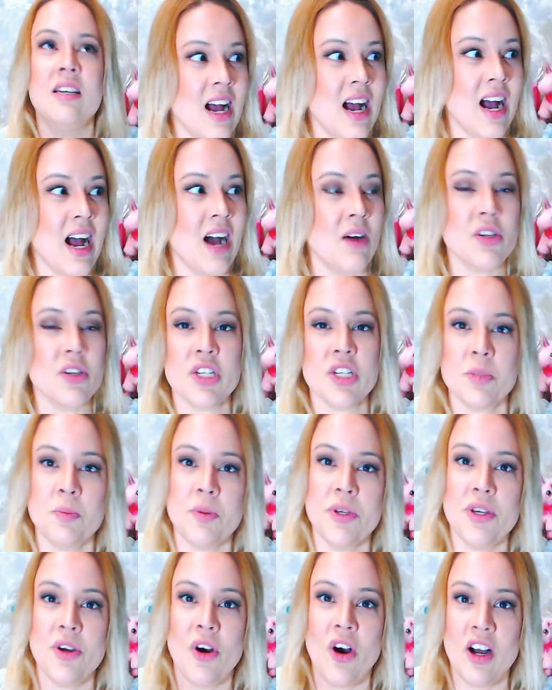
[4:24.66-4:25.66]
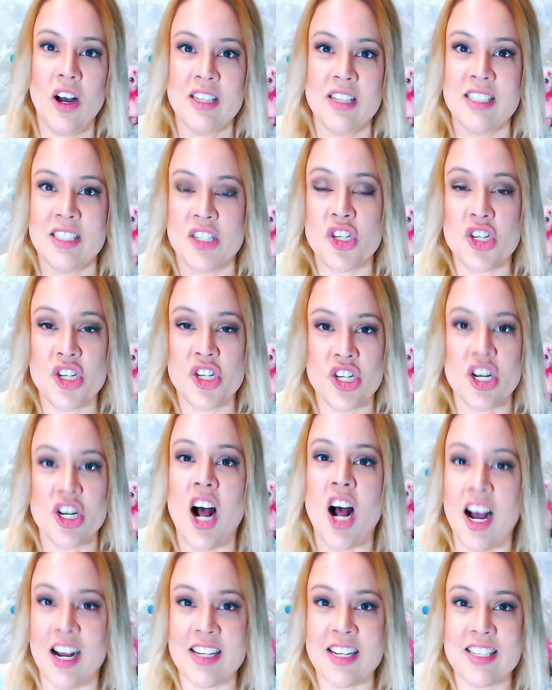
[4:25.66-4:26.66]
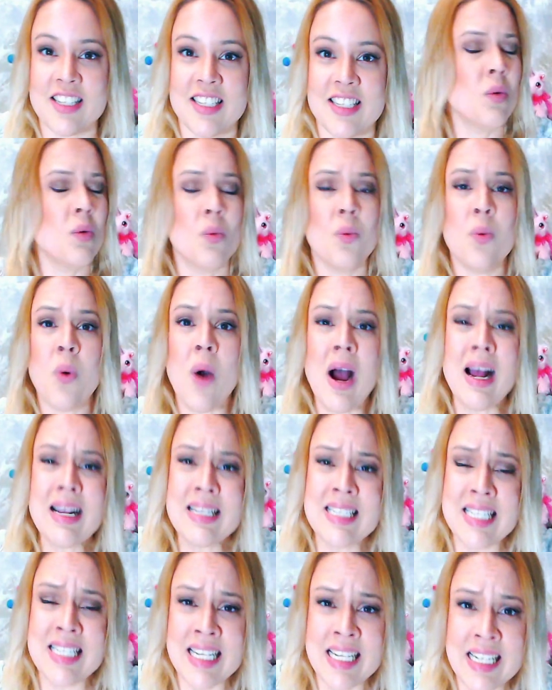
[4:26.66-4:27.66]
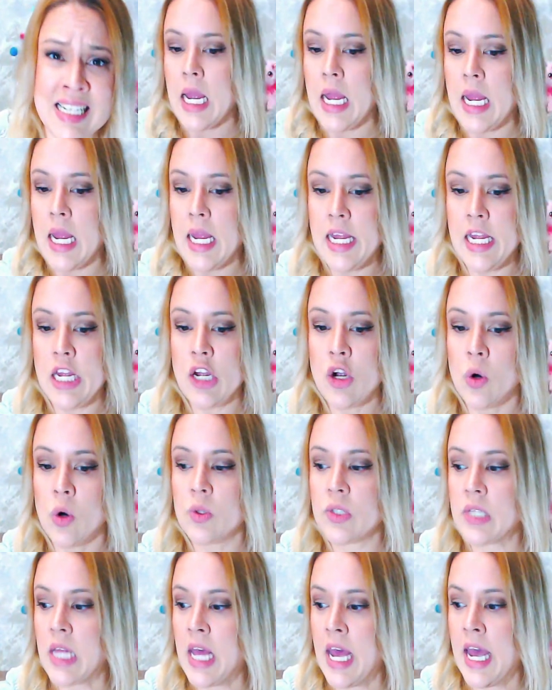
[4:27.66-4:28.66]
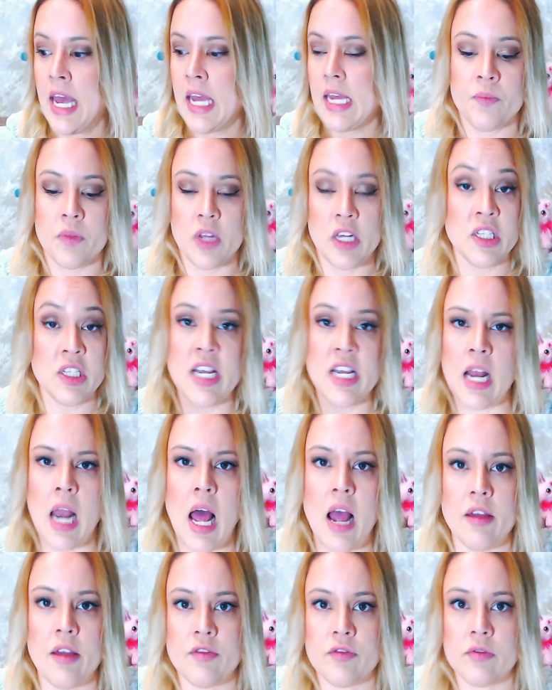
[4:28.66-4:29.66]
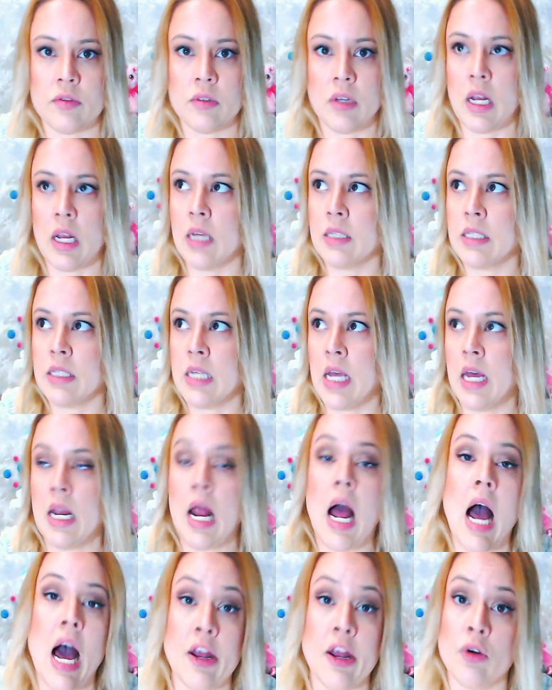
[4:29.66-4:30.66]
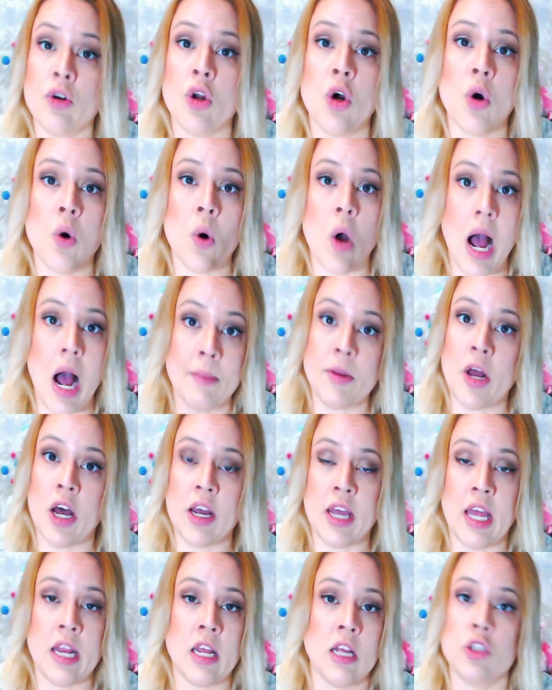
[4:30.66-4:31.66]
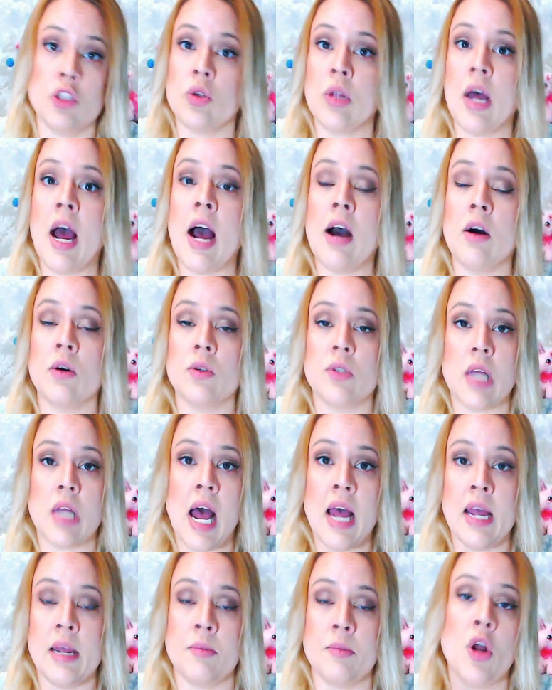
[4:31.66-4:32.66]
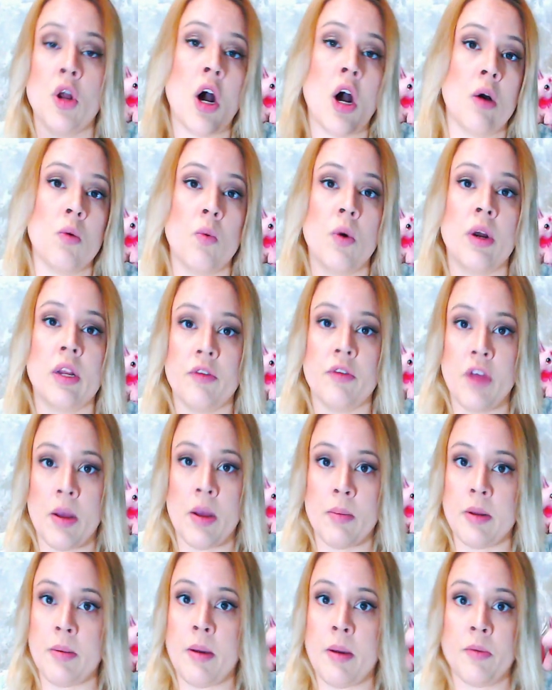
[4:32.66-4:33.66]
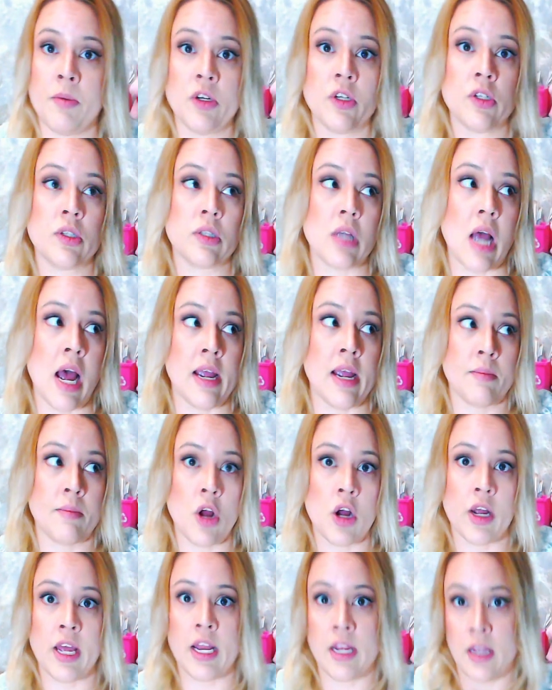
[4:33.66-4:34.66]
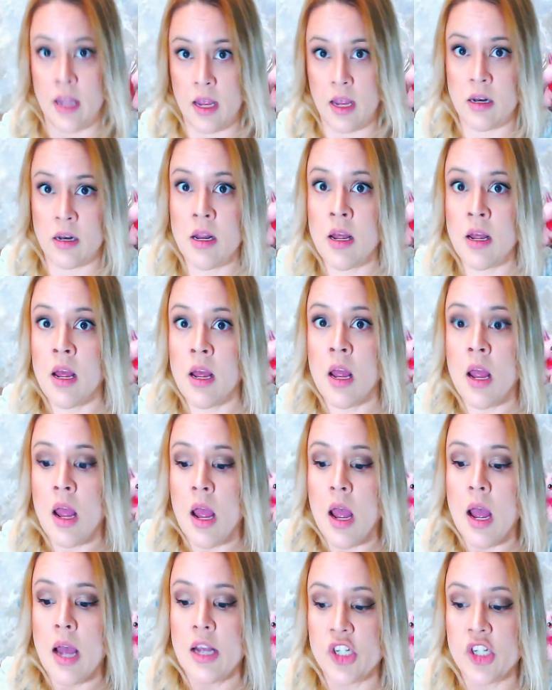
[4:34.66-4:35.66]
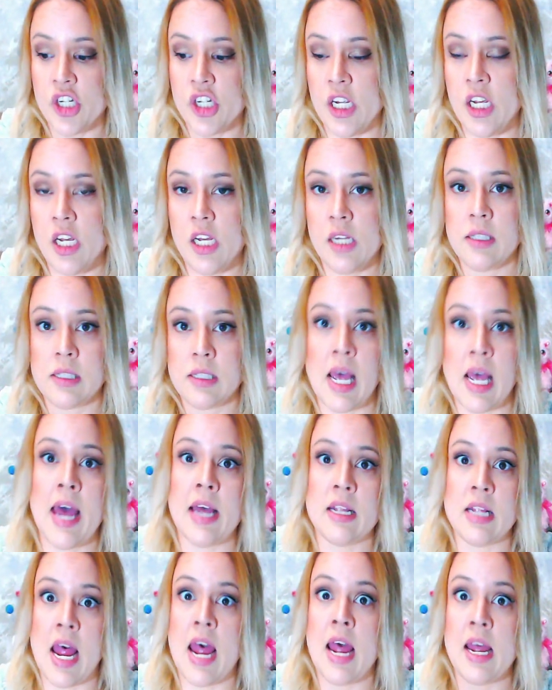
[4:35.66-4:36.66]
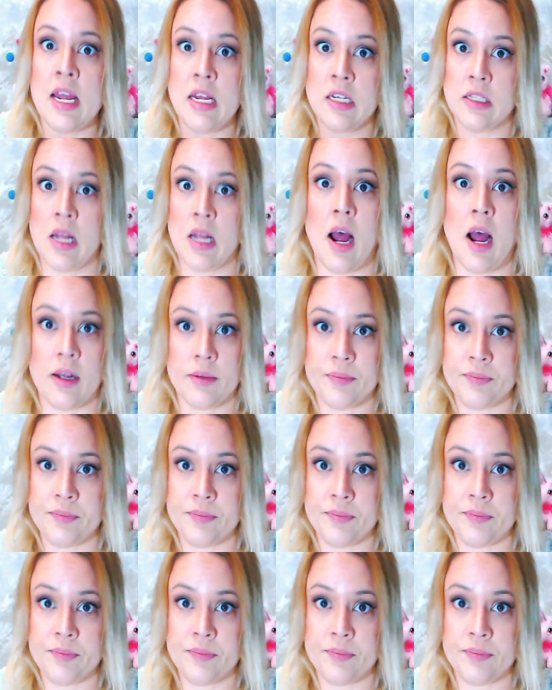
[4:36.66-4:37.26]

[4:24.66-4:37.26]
I was just beyond shocked. What? He goes like, is he alive? And I said, I don't know, I'm not getting into the house. I am not one of the family members. I am not getting in. She said that he's not.